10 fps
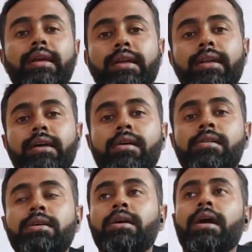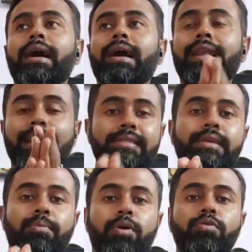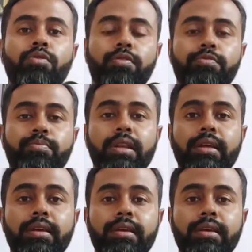India, a less amount of money